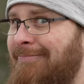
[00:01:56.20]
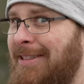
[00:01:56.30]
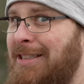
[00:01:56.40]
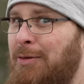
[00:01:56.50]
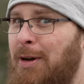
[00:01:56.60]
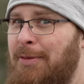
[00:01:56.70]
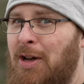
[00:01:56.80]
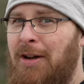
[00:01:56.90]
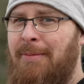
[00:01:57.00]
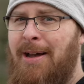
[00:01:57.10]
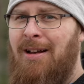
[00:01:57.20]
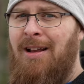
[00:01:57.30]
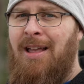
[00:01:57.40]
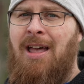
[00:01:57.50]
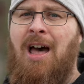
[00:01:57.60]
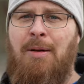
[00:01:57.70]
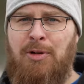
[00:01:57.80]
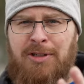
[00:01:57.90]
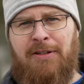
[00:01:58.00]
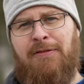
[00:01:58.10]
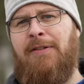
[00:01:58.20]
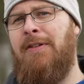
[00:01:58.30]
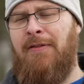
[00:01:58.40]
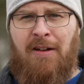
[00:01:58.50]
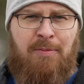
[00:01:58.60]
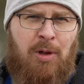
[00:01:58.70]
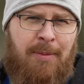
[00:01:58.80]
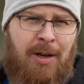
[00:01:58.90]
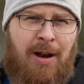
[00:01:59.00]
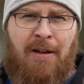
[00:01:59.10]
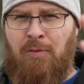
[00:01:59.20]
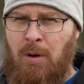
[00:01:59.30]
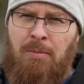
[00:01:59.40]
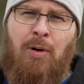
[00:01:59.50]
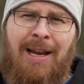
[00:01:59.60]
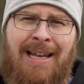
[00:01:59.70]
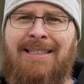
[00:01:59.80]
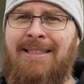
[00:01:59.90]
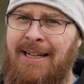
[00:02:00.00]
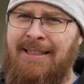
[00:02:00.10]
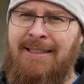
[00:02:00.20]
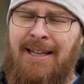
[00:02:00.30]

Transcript: This is what I'm talking about. I'm using the 55 millimeter f1.8 Zeiss